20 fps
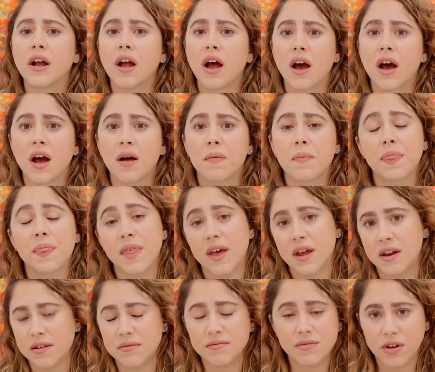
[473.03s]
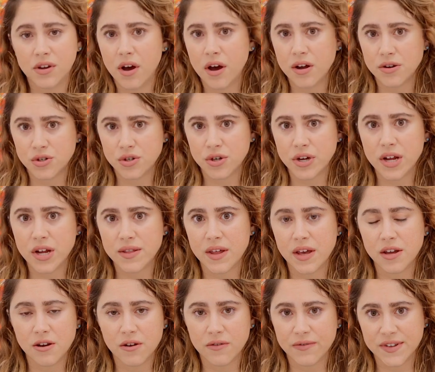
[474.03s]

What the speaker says: than the country that you're